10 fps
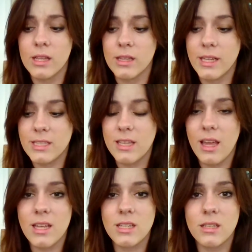Let's
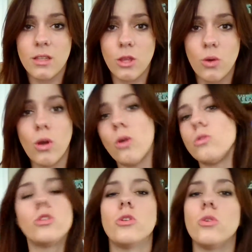say you go
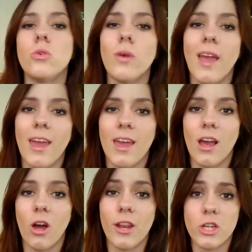to a
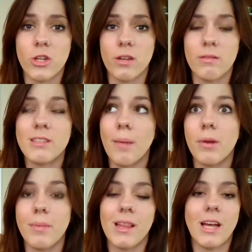audition. This
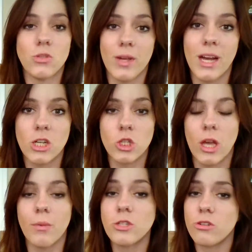happened to me last week, actually.
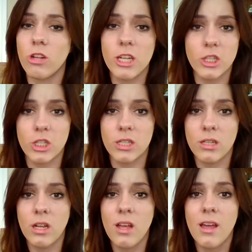I went to an
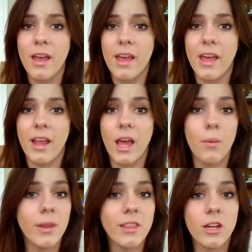audition, and
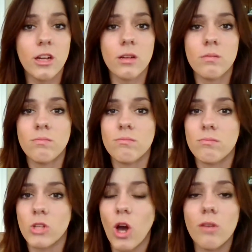I went there
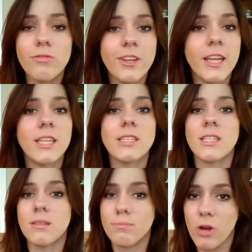
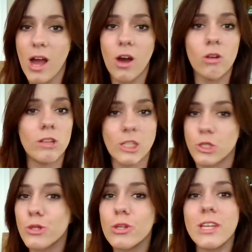confident, proud, let's
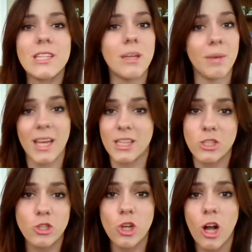do this, I'm going to get
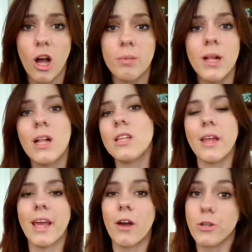this job,
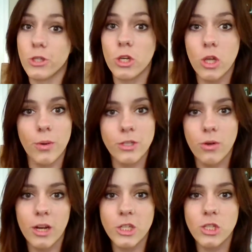like how you should go into
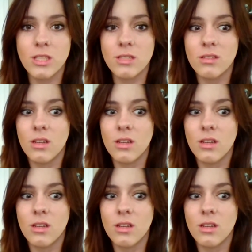auditions.